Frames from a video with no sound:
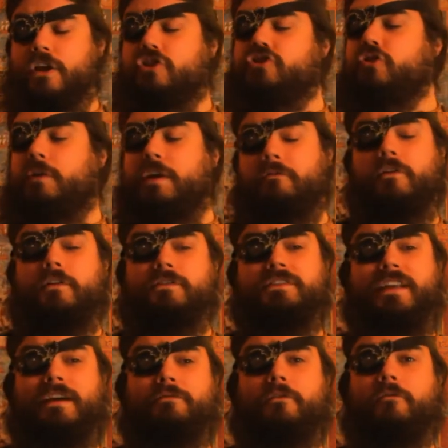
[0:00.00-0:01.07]
So he runs
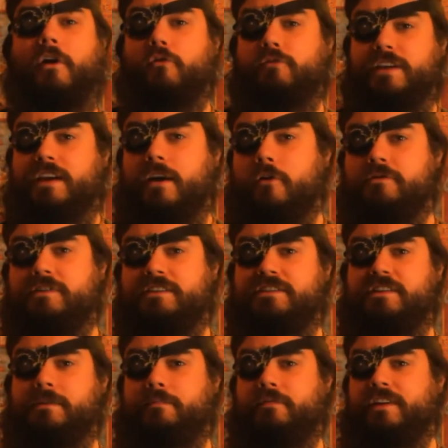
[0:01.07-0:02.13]
down the road, he goes
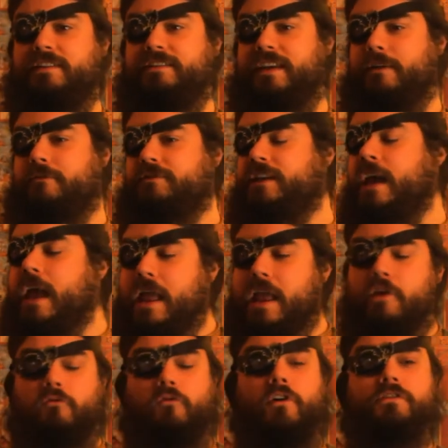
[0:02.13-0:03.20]
into the priest's house,
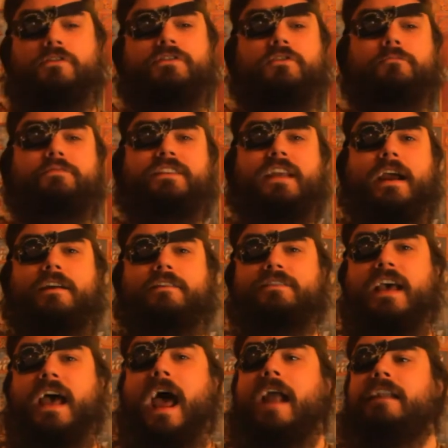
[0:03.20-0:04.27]
he runs upstairs,
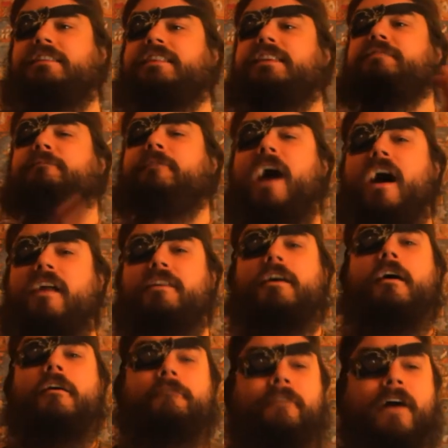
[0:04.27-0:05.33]
and he says, Father,
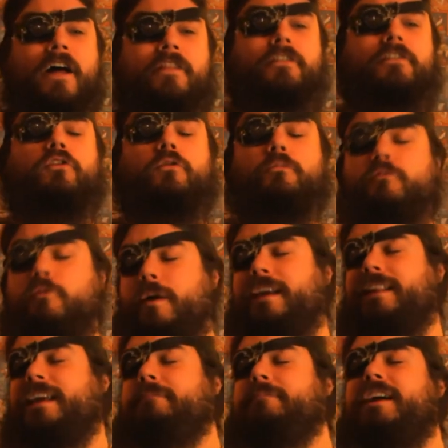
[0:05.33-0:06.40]
Father, come
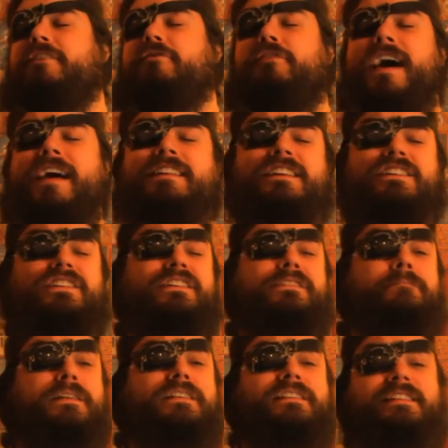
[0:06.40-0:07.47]
quickly, my granny, she's
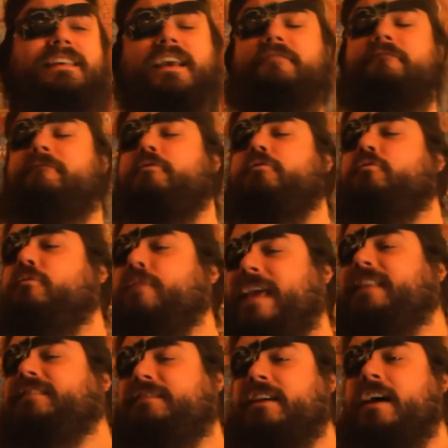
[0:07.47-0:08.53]
been sick for
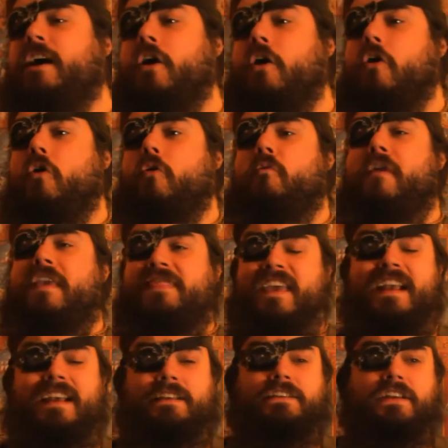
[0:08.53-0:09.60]
weeks. We
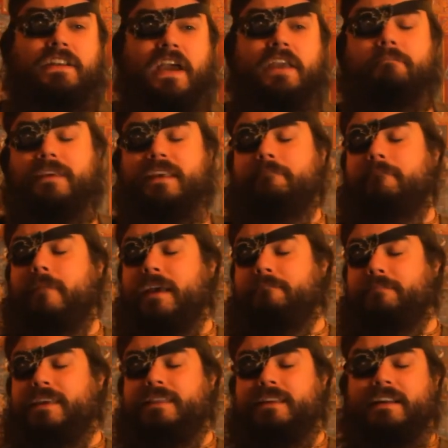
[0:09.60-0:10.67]
think tonight might
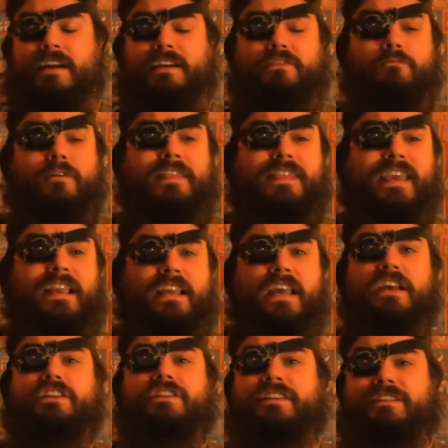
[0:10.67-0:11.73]
be the night. We think
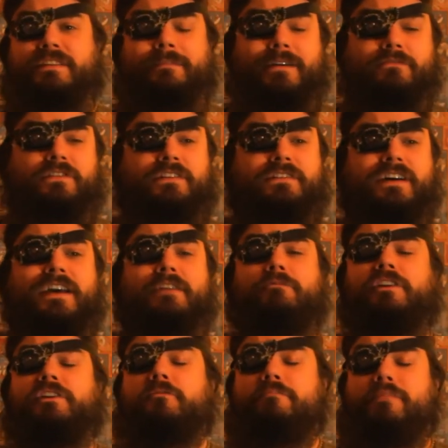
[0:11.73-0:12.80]
she's about to die.
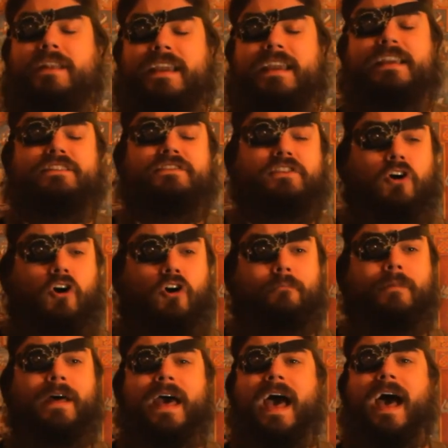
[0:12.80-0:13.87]
Will you please
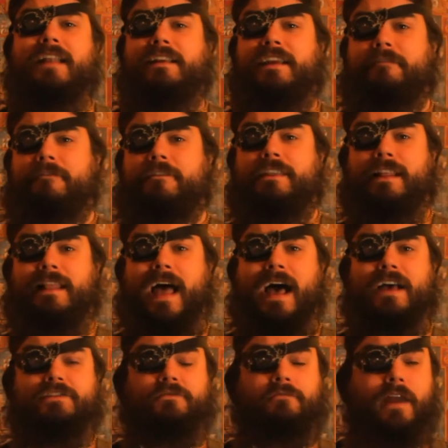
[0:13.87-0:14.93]
come and give her the
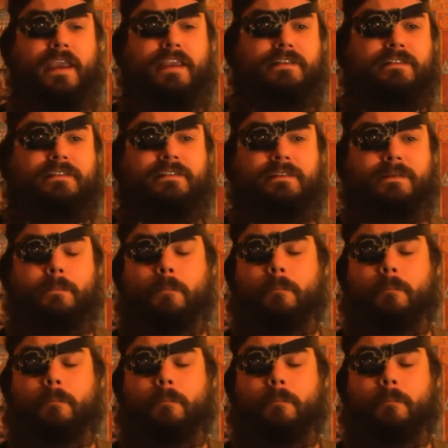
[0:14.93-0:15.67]
last rites?